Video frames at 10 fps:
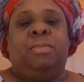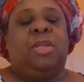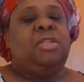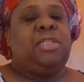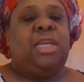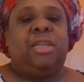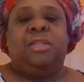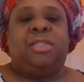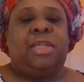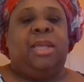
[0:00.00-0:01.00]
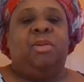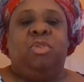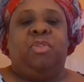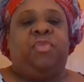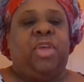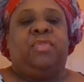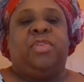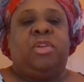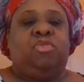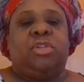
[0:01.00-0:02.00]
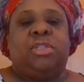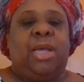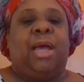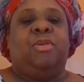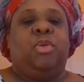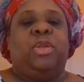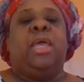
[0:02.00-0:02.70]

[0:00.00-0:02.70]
Continue to stand on your faith and to trust God, knowing